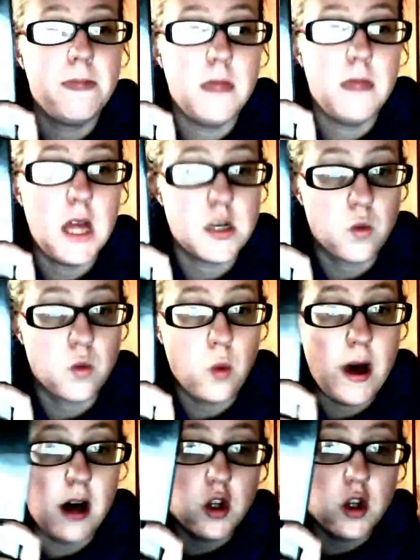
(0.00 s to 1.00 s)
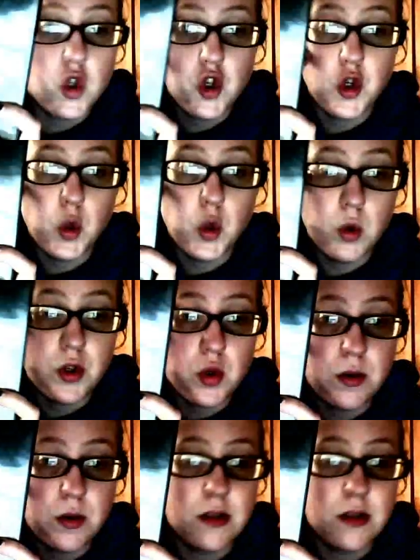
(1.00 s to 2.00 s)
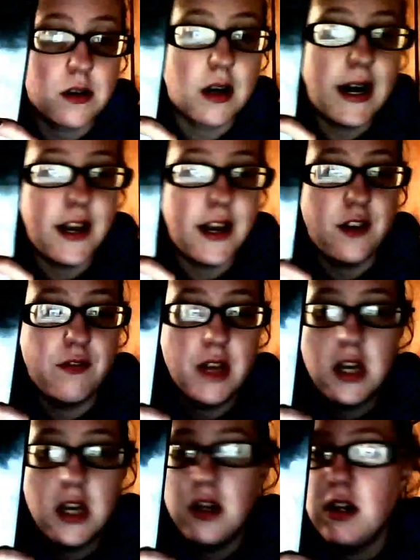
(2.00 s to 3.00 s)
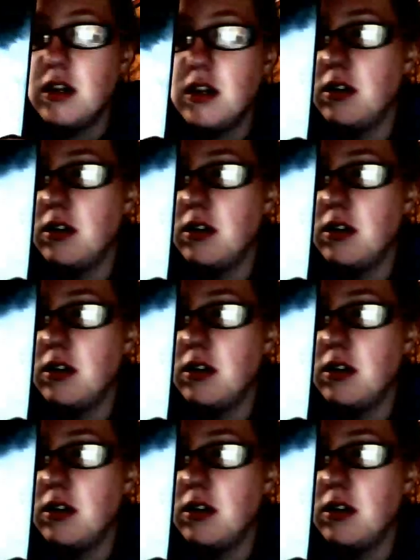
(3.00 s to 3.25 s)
as well. 2 students are kind of not